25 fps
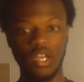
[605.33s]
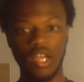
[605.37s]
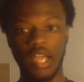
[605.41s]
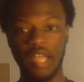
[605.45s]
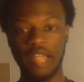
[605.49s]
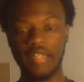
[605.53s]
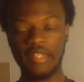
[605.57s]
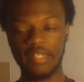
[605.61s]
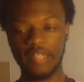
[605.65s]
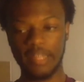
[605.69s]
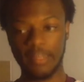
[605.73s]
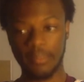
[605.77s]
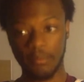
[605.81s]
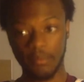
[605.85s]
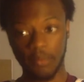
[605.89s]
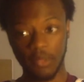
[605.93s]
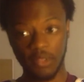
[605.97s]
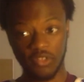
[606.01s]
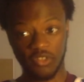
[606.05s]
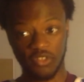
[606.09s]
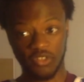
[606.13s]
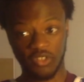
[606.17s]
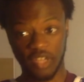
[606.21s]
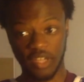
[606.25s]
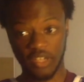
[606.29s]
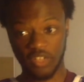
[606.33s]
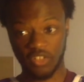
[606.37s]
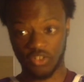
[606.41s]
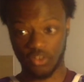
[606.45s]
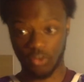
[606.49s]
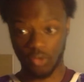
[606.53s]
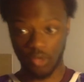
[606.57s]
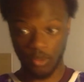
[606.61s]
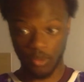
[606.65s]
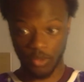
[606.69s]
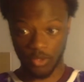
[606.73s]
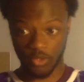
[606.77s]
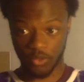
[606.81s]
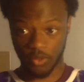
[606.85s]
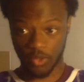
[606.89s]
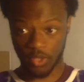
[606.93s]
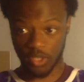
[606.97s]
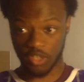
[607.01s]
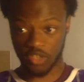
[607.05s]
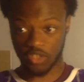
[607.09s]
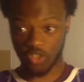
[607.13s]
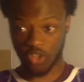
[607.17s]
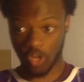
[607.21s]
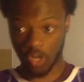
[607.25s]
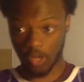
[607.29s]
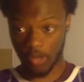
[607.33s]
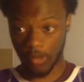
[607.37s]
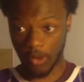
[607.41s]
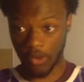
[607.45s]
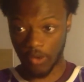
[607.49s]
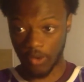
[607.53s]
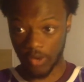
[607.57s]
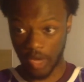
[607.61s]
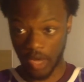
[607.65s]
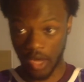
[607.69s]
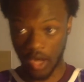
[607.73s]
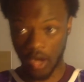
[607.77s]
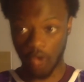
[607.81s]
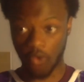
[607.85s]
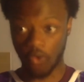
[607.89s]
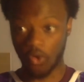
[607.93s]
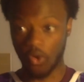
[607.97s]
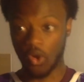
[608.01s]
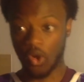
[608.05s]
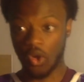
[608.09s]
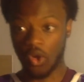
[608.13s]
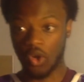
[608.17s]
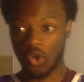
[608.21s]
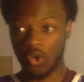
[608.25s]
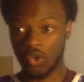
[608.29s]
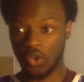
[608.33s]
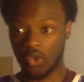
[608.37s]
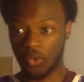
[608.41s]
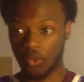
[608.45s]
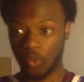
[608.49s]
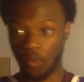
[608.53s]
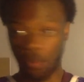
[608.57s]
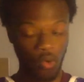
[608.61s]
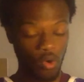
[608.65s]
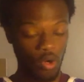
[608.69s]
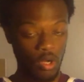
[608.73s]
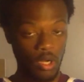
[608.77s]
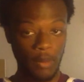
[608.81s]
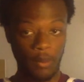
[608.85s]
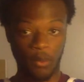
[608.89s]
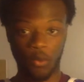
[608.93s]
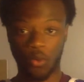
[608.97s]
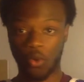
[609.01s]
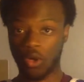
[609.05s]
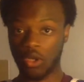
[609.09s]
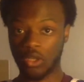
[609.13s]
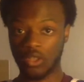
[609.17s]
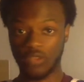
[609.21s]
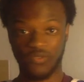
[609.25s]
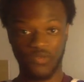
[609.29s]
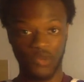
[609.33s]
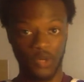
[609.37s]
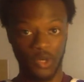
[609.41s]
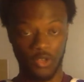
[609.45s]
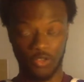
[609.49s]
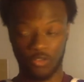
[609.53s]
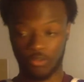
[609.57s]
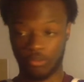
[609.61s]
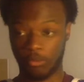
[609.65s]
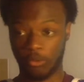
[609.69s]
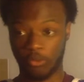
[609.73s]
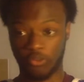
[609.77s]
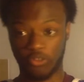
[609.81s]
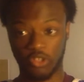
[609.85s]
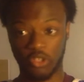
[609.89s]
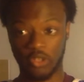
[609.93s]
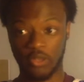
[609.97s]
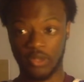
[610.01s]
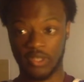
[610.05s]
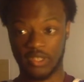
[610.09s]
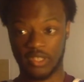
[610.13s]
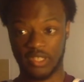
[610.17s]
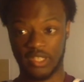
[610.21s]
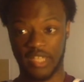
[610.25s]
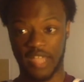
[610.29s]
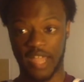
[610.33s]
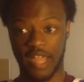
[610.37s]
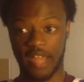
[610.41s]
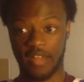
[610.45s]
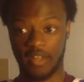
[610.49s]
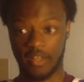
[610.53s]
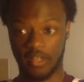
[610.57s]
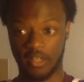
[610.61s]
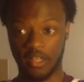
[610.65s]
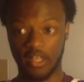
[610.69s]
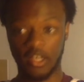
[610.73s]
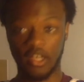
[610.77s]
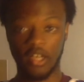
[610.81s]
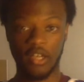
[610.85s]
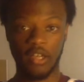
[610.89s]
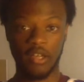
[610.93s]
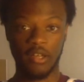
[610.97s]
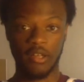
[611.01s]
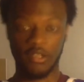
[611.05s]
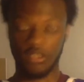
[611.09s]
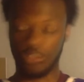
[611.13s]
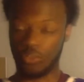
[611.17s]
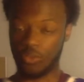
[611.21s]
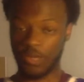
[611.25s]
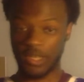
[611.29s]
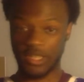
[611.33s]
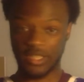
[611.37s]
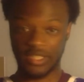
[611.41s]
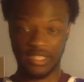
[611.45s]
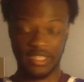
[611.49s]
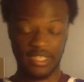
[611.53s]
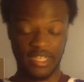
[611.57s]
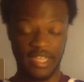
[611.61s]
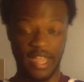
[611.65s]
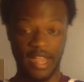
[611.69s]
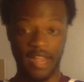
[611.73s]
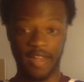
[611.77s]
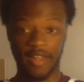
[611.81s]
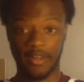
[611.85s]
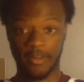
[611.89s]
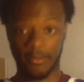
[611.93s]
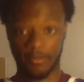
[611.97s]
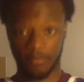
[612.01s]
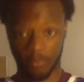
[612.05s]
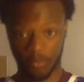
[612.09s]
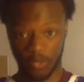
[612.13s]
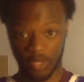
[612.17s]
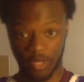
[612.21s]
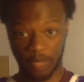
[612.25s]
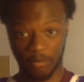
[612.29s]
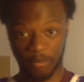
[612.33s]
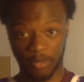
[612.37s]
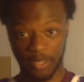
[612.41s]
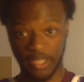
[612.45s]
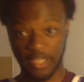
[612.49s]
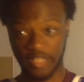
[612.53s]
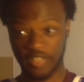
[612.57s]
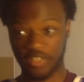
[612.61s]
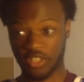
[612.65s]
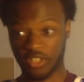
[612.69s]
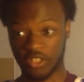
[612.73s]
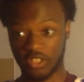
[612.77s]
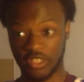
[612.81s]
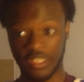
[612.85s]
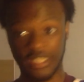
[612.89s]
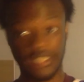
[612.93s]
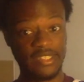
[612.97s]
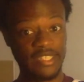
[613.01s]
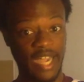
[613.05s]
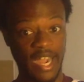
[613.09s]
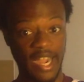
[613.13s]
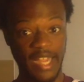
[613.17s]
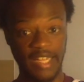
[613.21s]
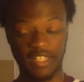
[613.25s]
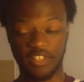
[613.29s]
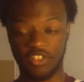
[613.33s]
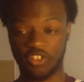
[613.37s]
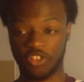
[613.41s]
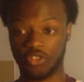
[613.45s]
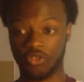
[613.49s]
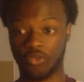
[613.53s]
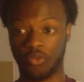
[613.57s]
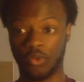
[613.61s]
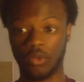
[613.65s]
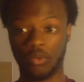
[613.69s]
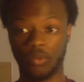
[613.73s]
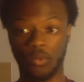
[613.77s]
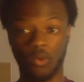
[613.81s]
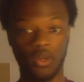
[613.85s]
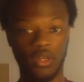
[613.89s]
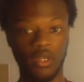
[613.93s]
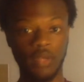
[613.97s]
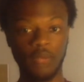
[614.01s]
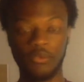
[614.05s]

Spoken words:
And then they went to stage three, which we're going to talk about now. World Cup qualifiers for both the U.S. and Canada. U.S. and Canada, when they played each other, they tied each other 1-1.